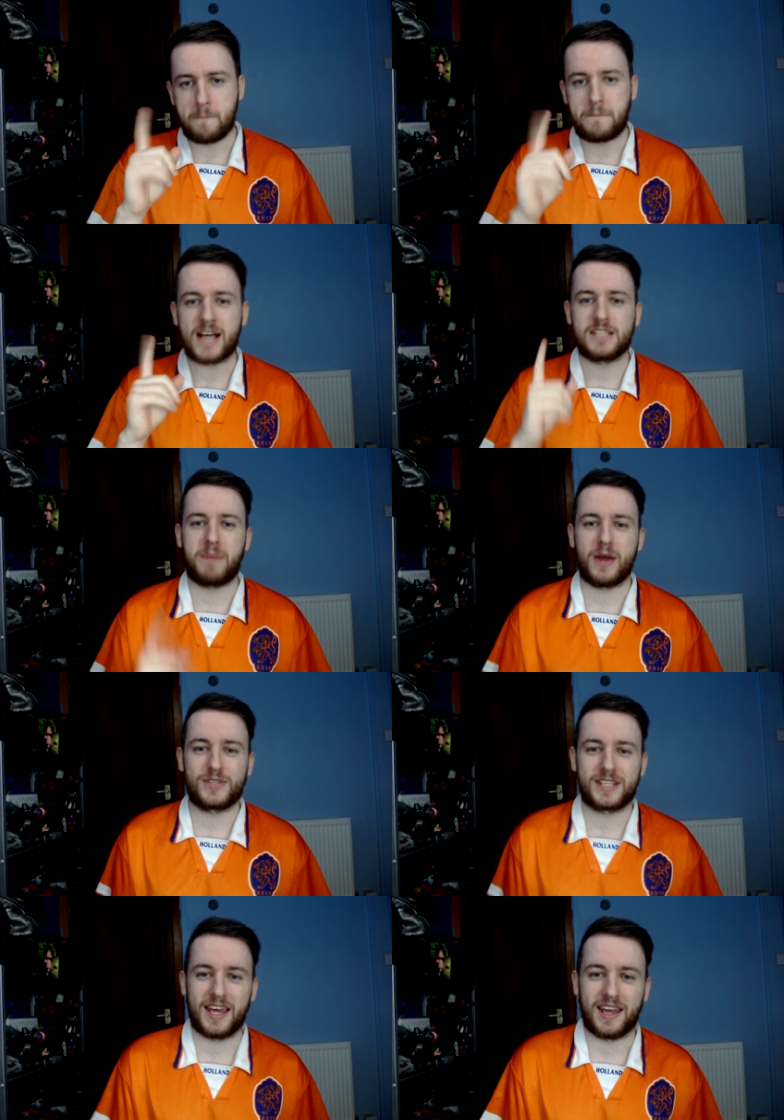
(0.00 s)
Baz
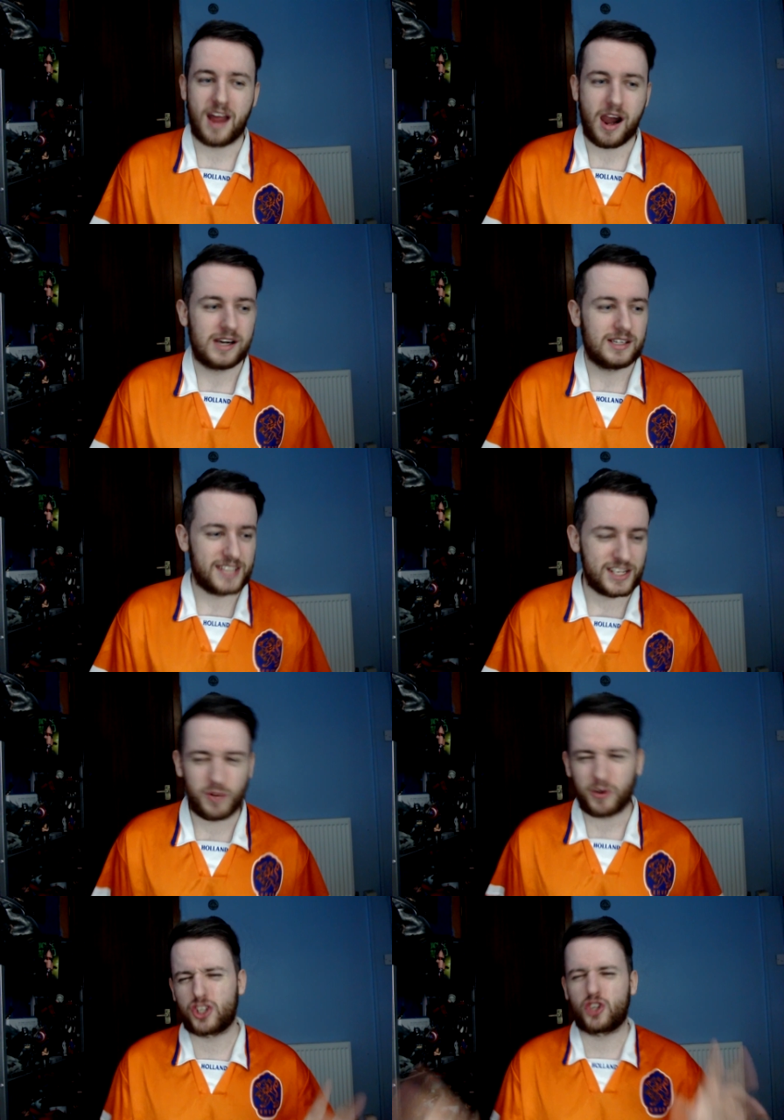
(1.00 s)
Bowski, since
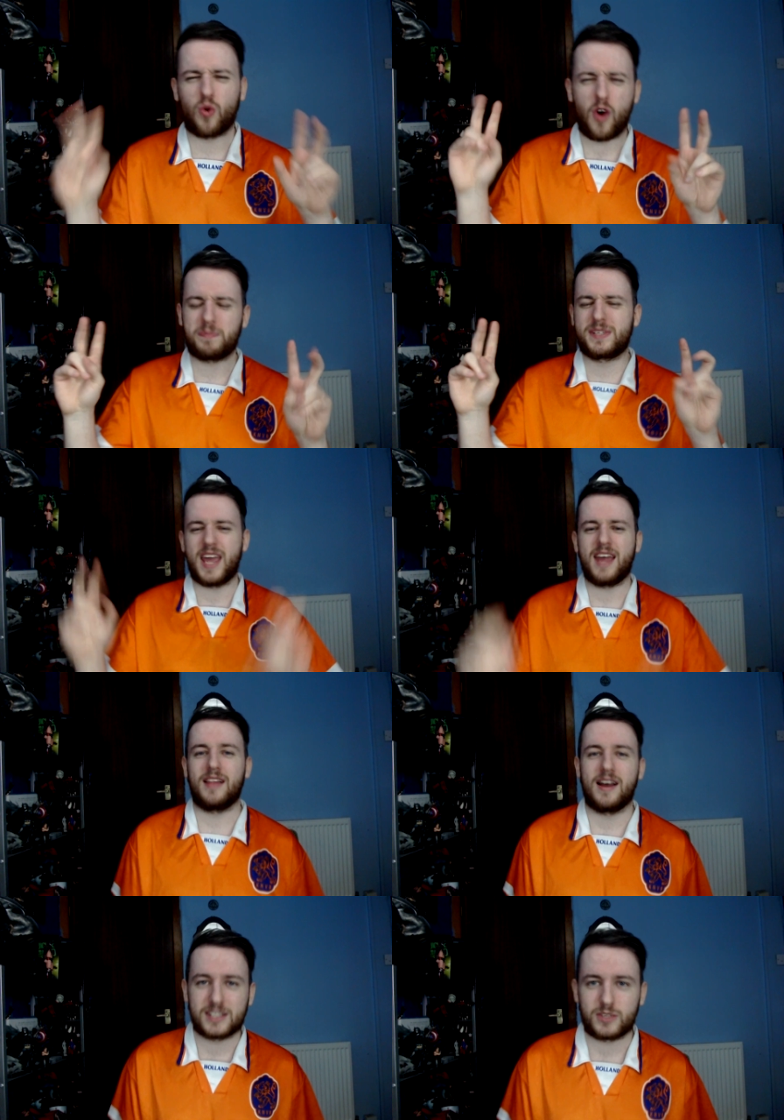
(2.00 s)
you were so upset
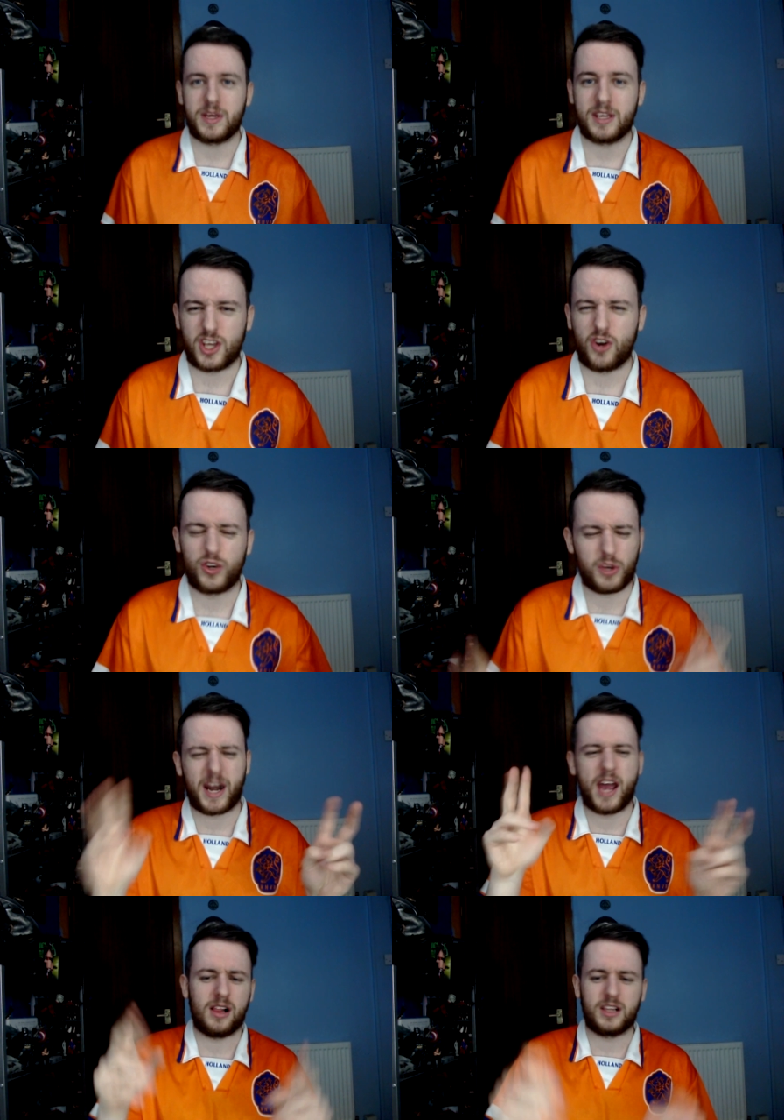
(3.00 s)
last week, you know, you
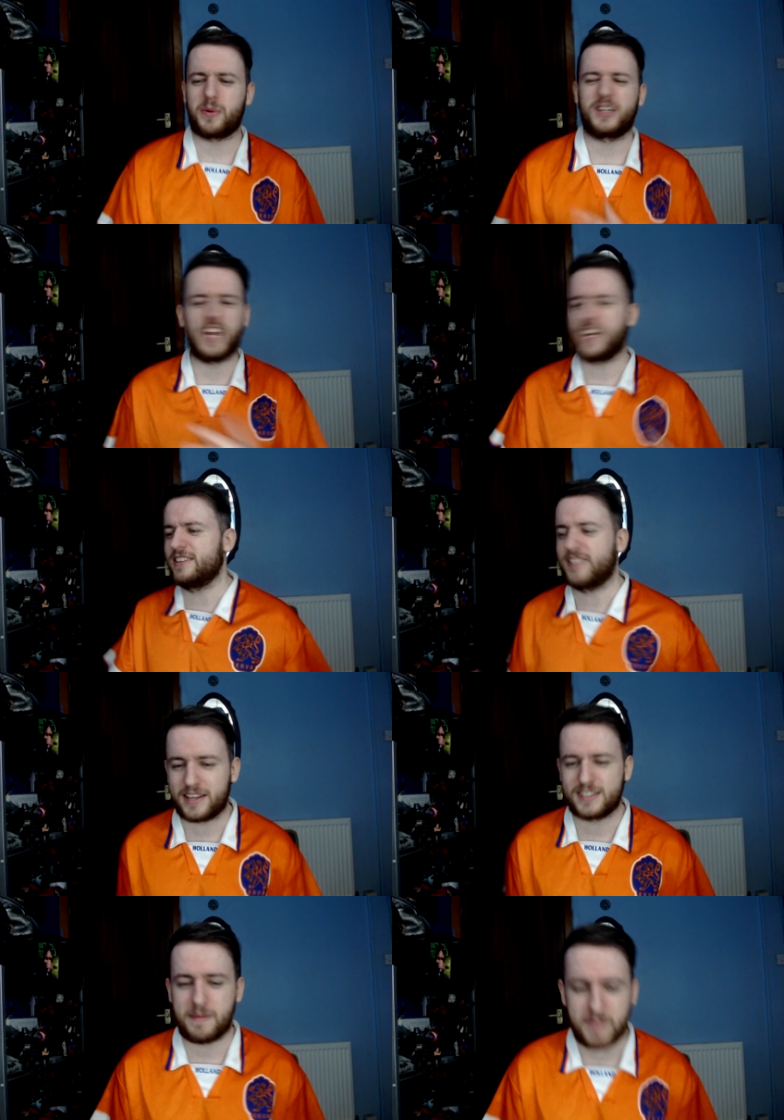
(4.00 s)
were ill, you were taking
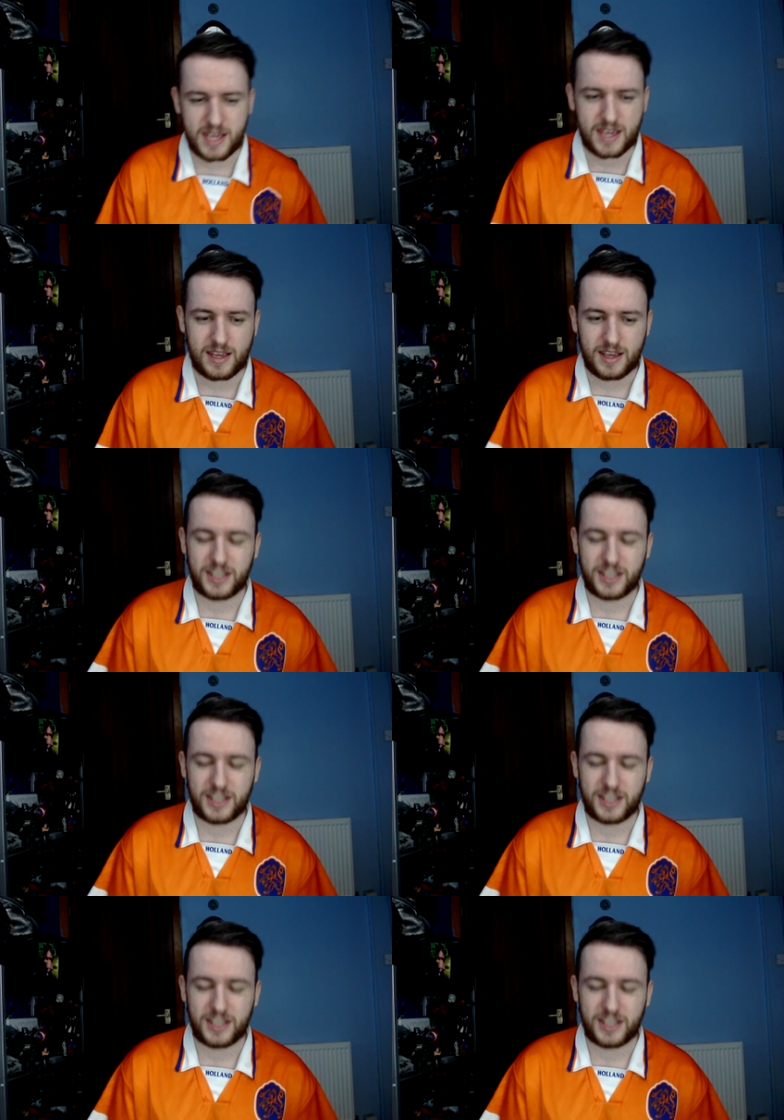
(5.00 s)
digs at me.